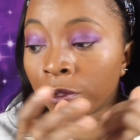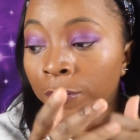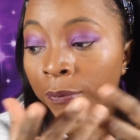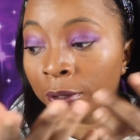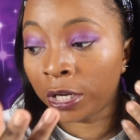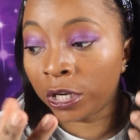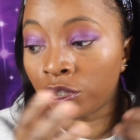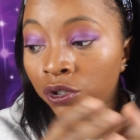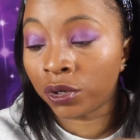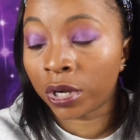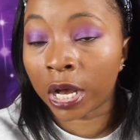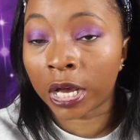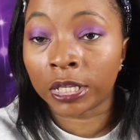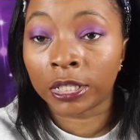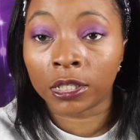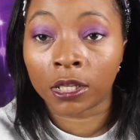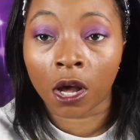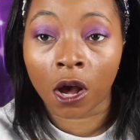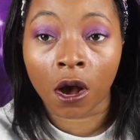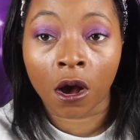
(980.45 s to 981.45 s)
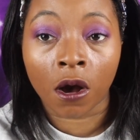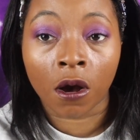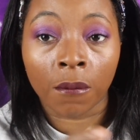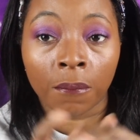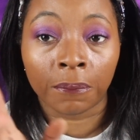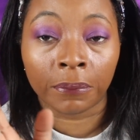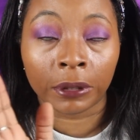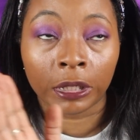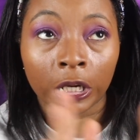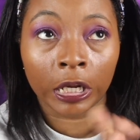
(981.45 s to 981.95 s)
But as you guys saw,
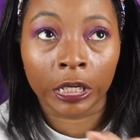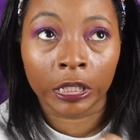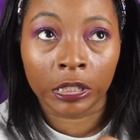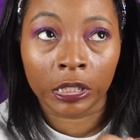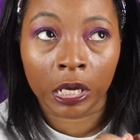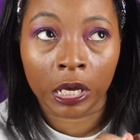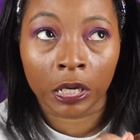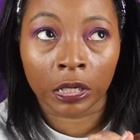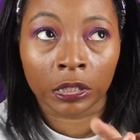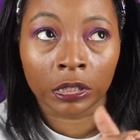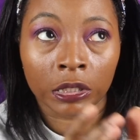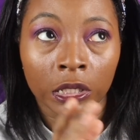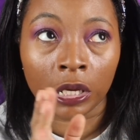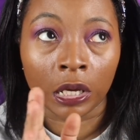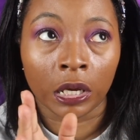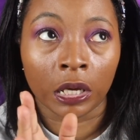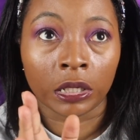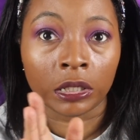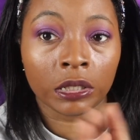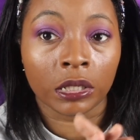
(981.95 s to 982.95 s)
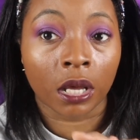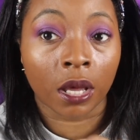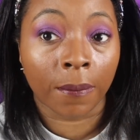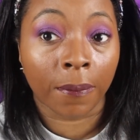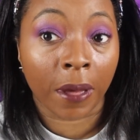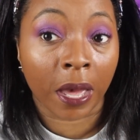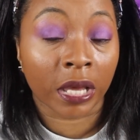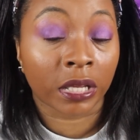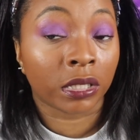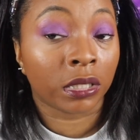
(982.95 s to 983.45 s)
Playtex and
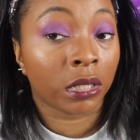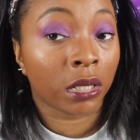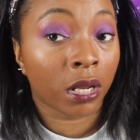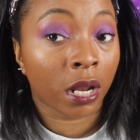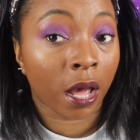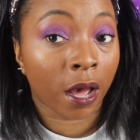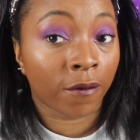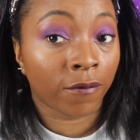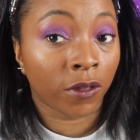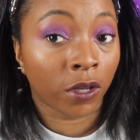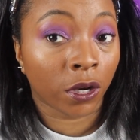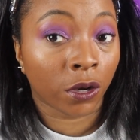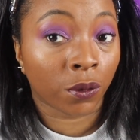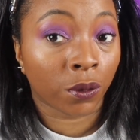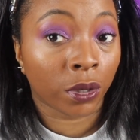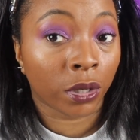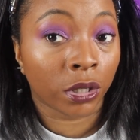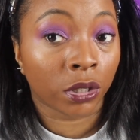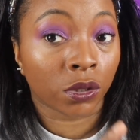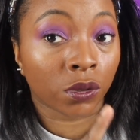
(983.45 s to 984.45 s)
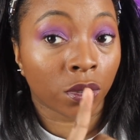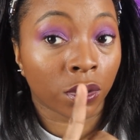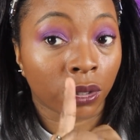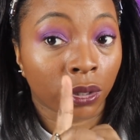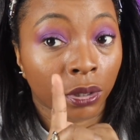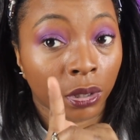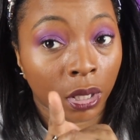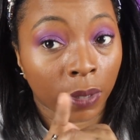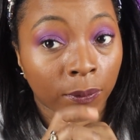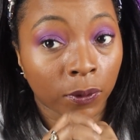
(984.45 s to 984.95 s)
Tampax did have their ingredients on
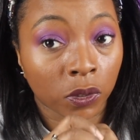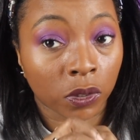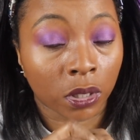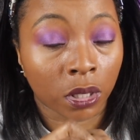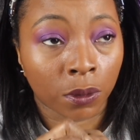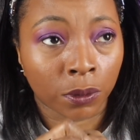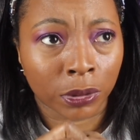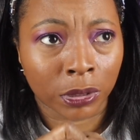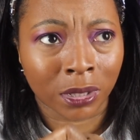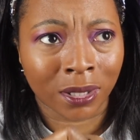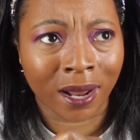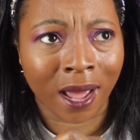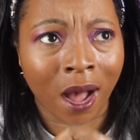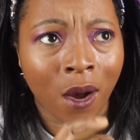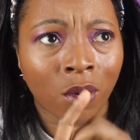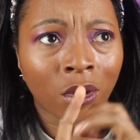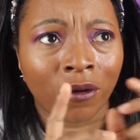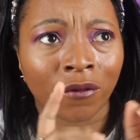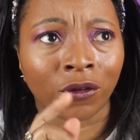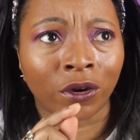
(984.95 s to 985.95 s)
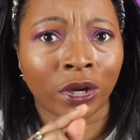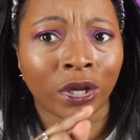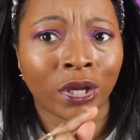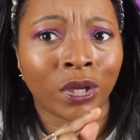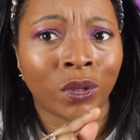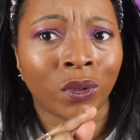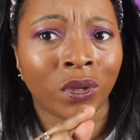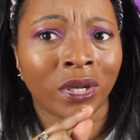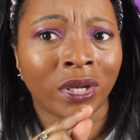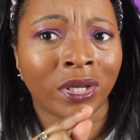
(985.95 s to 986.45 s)
their label, so that was good. However,
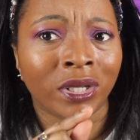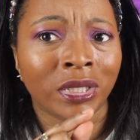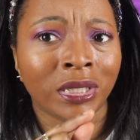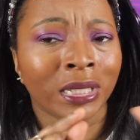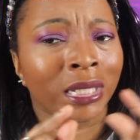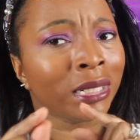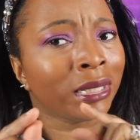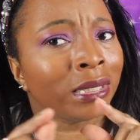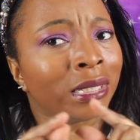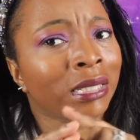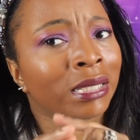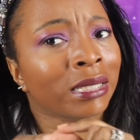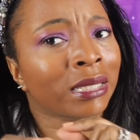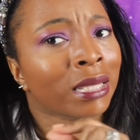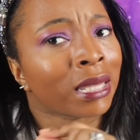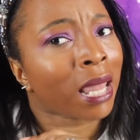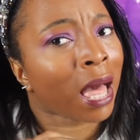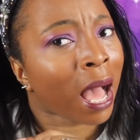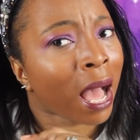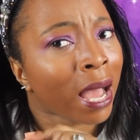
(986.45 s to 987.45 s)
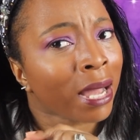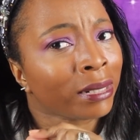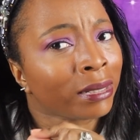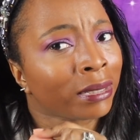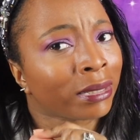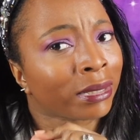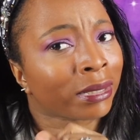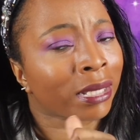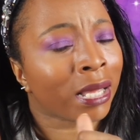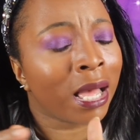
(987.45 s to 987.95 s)
it didn't list a
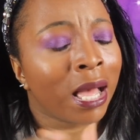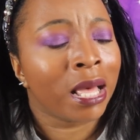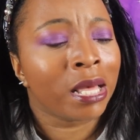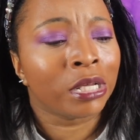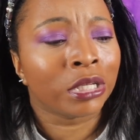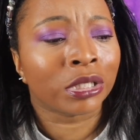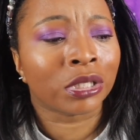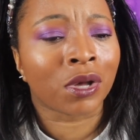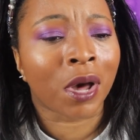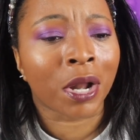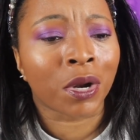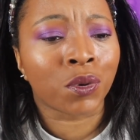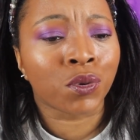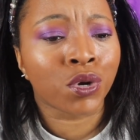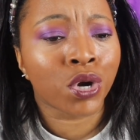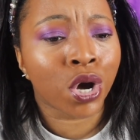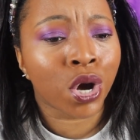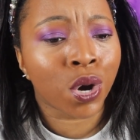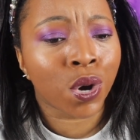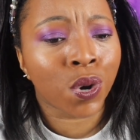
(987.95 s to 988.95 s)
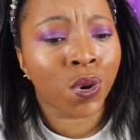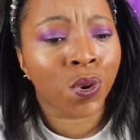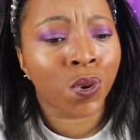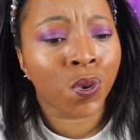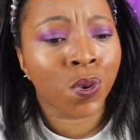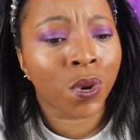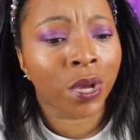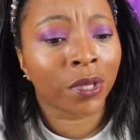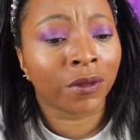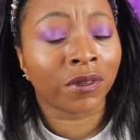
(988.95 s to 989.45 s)
lot, so I don't
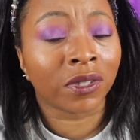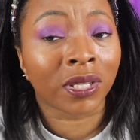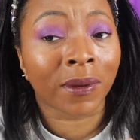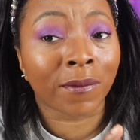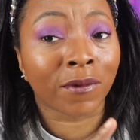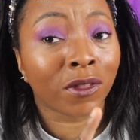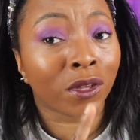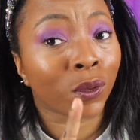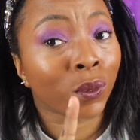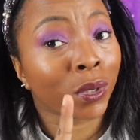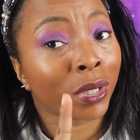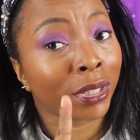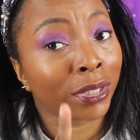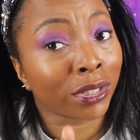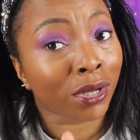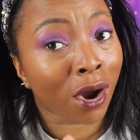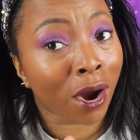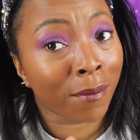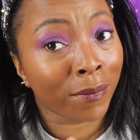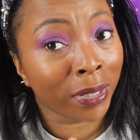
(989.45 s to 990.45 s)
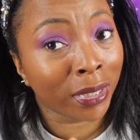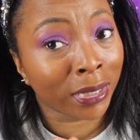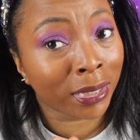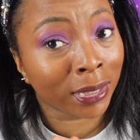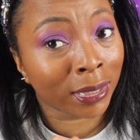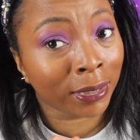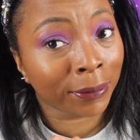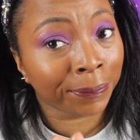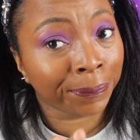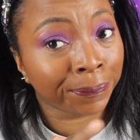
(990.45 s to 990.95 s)
know if some of the ingredients are
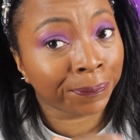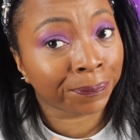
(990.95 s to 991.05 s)
missing.